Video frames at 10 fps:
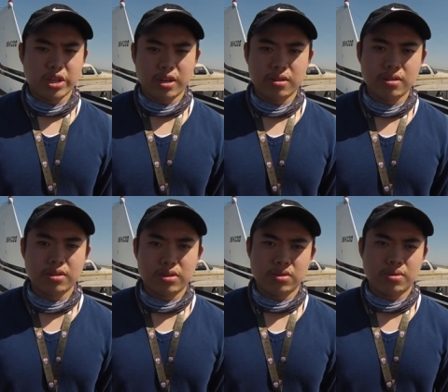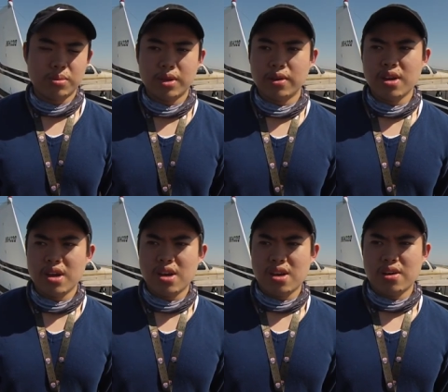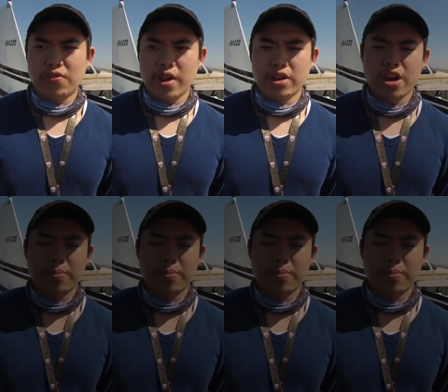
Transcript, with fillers: a child to be uh, flying the